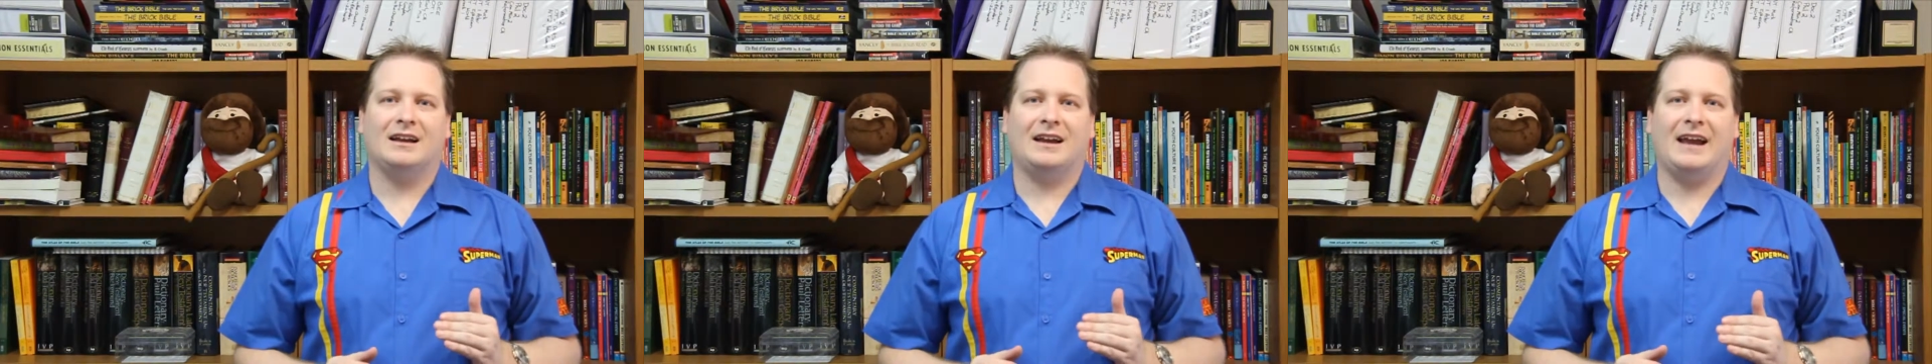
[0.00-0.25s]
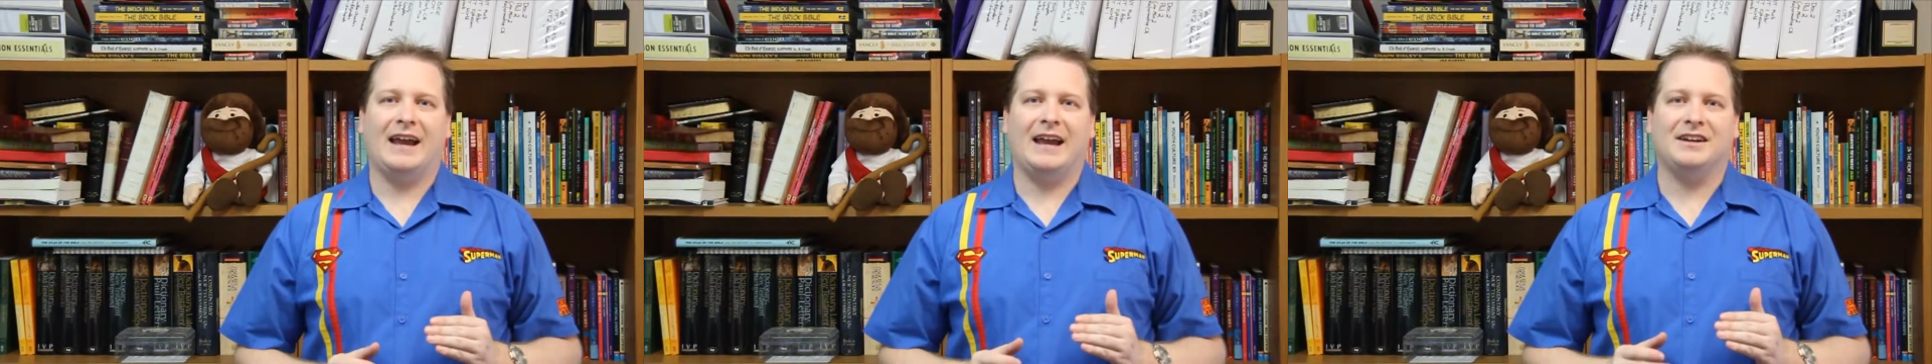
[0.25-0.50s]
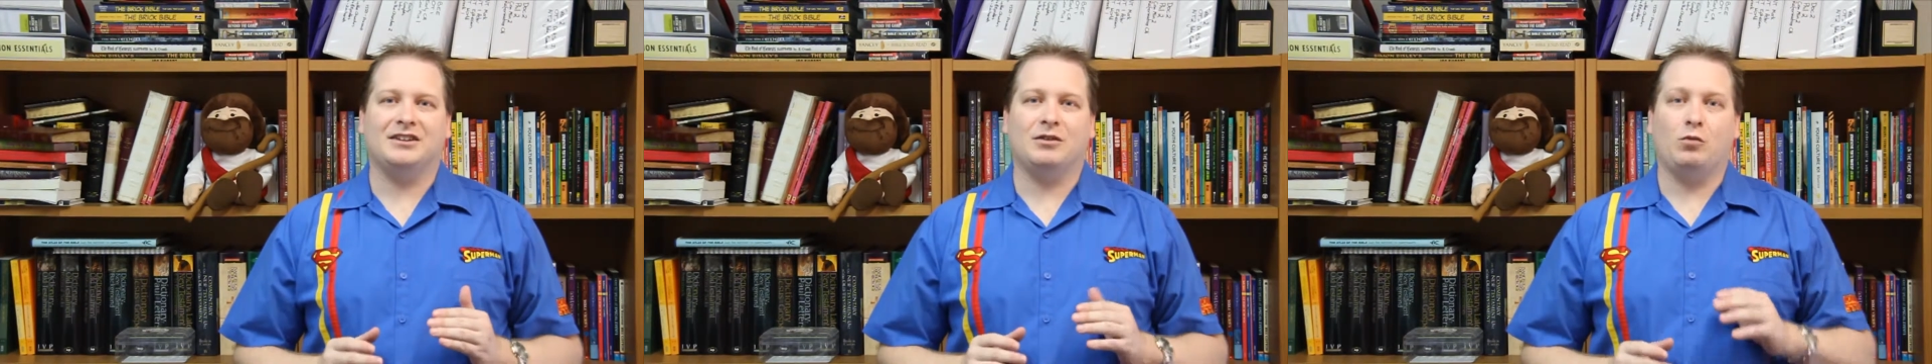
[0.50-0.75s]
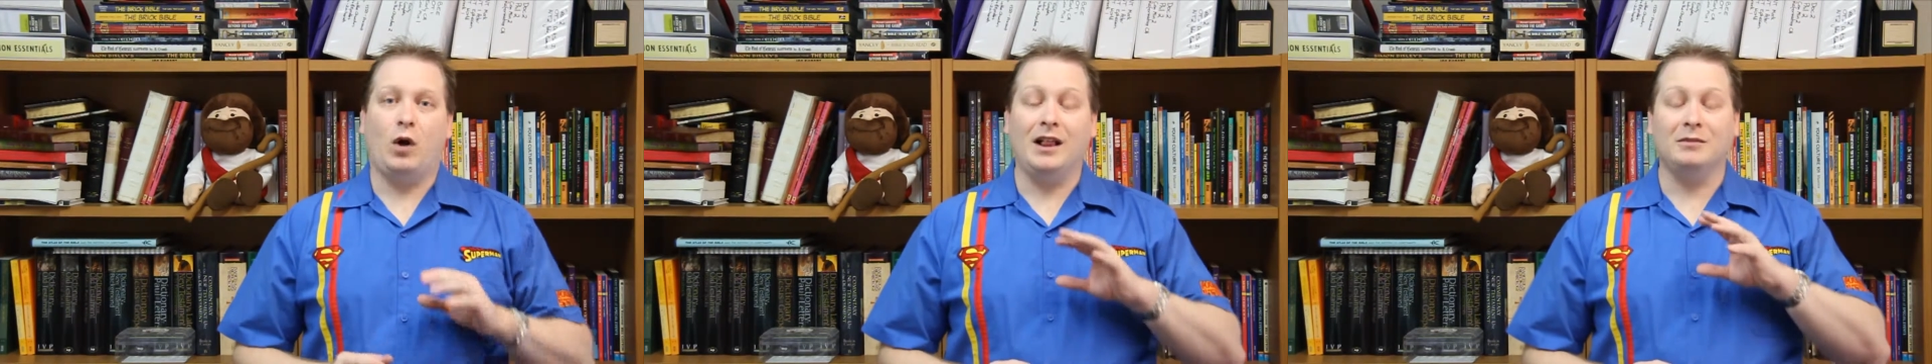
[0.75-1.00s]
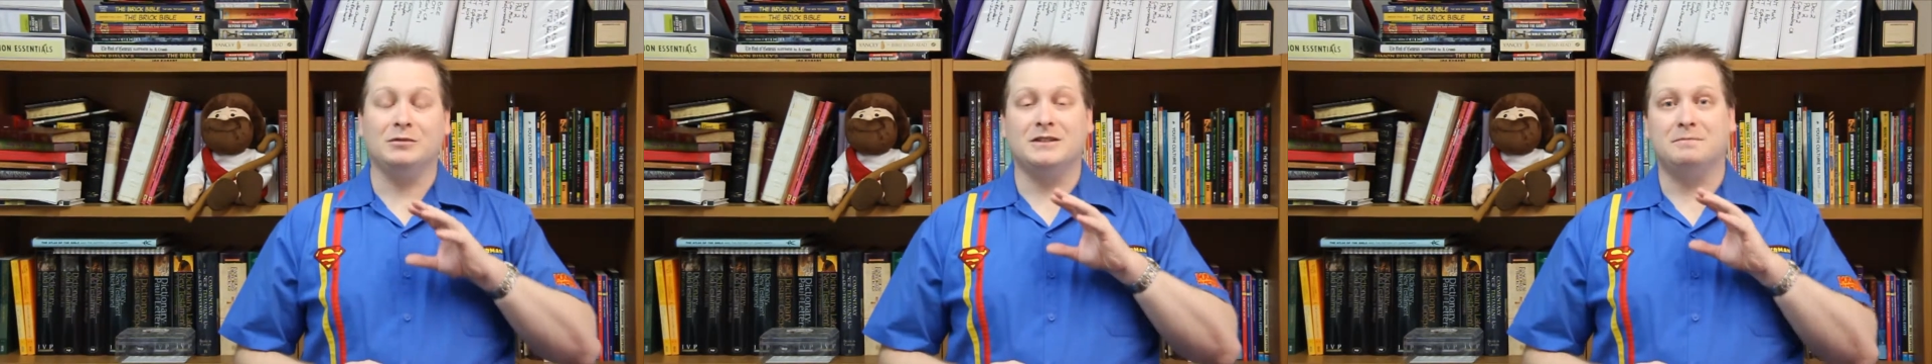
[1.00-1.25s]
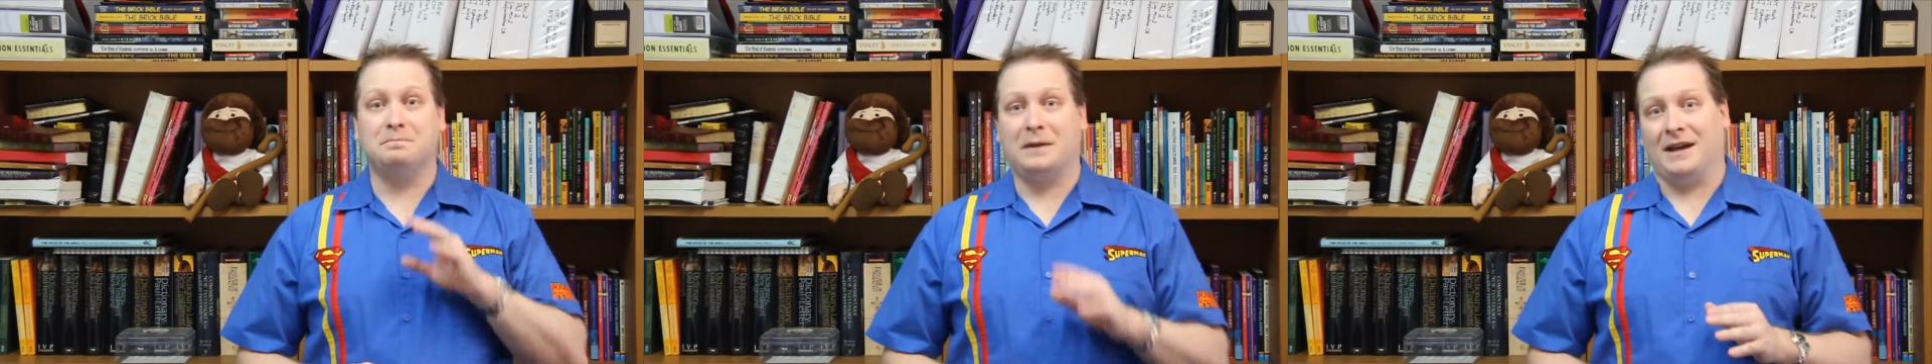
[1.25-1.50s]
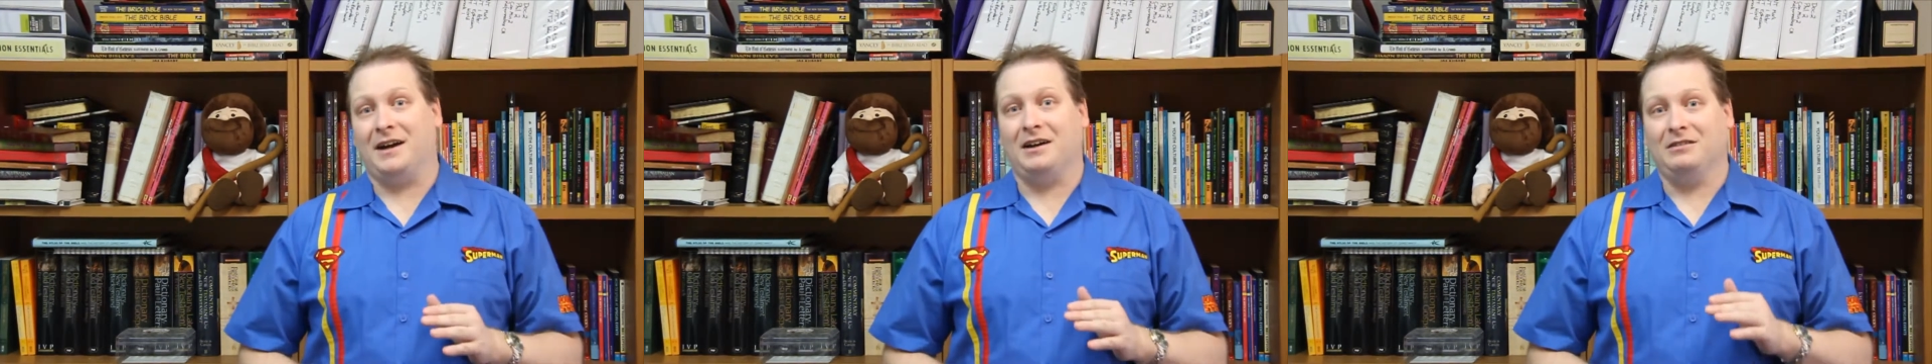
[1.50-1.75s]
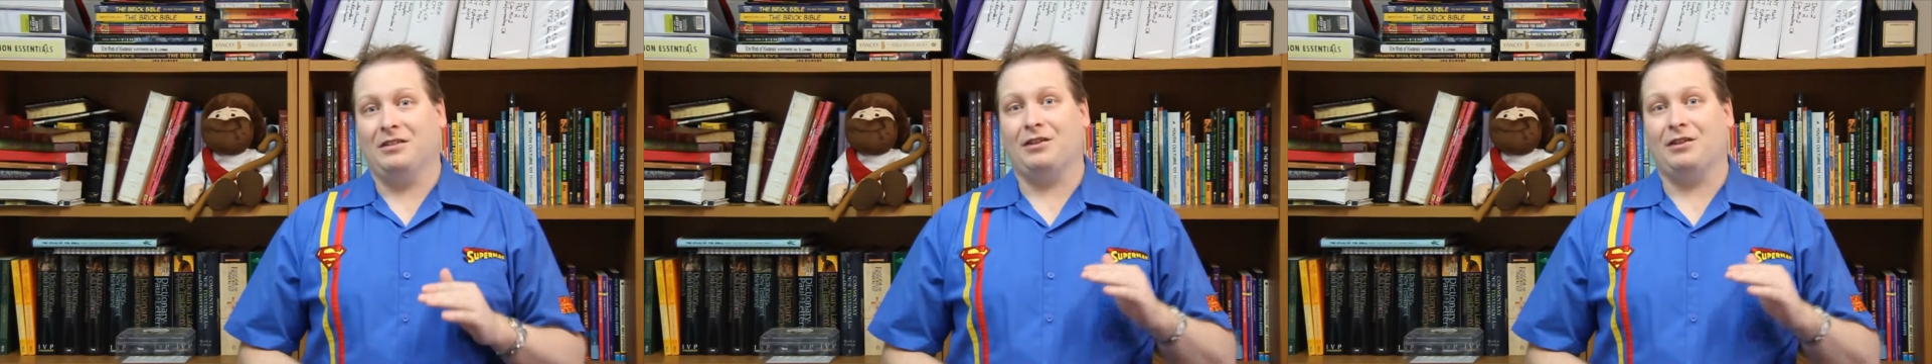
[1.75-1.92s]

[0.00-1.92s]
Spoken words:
And while it was better